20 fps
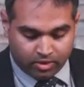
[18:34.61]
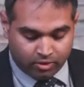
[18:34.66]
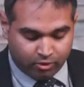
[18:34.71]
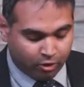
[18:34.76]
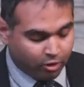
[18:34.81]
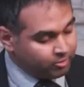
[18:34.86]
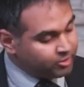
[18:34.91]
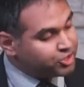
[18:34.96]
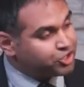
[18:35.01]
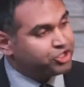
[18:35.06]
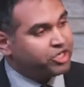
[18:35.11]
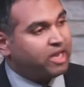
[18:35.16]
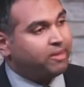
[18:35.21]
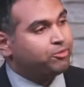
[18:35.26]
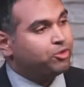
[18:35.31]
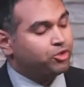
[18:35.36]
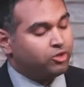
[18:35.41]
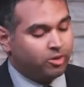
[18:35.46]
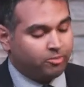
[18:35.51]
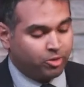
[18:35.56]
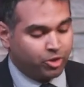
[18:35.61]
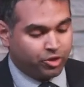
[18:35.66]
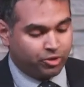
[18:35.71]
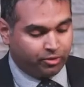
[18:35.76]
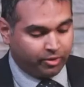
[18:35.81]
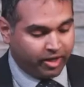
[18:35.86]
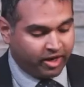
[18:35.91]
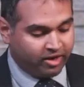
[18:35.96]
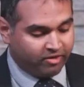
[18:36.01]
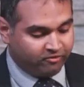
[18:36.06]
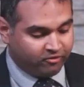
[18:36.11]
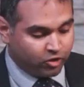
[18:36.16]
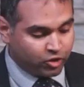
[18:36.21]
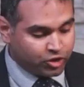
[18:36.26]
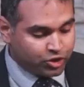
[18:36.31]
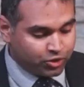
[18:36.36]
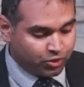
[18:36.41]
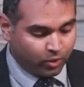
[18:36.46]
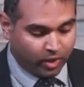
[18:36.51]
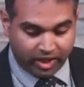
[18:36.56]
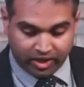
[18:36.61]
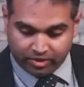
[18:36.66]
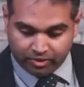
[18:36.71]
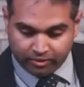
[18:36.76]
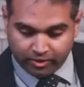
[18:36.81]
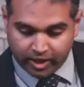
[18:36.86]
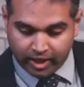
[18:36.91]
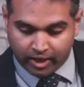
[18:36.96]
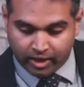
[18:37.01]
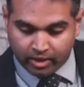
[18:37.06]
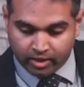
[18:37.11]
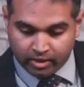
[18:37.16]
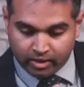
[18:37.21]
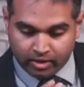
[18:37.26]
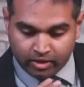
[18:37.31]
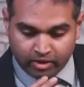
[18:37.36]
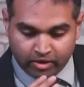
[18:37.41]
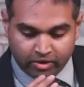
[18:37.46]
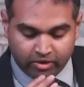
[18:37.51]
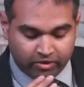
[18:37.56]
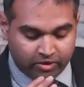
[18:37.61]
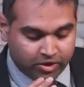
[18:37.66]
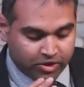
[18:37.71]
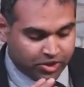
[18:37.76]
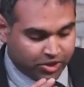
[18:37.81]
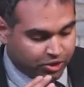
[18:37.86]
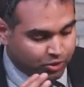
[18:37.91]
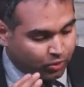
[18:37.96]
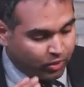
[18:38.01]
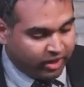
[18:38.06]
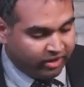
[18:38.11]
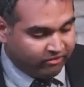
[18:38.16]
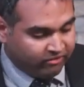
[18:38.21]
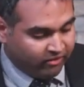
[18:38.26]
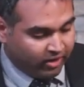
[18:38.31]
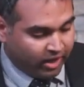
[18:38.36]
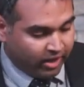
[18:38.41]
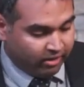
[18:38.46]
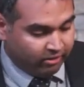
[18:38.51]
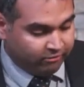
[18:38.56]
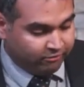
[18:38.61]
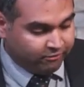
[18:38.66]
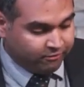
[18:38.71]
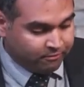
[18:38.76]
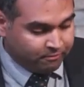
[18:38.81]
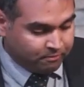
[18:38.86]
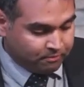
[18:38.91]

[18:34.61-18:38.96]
Romans chapter number 3 and verse 23 to 25.